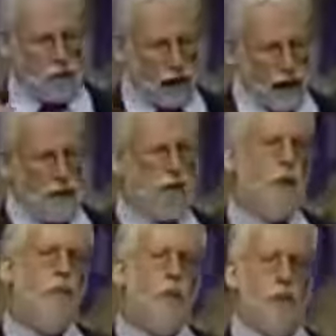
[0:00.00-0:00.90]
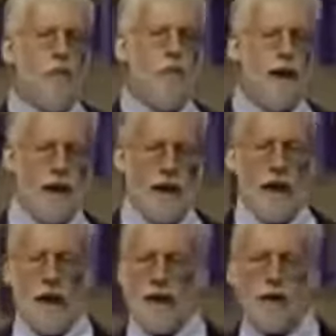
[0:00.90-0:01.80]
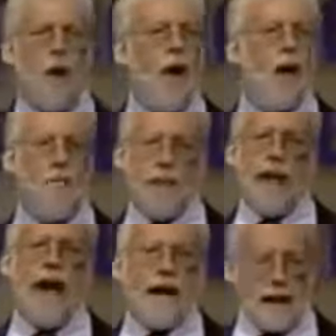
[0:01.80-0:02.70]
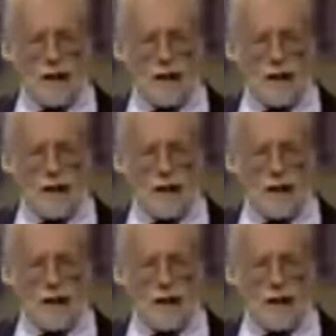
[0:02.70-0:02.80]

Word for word: you're led into a room, it's all in black,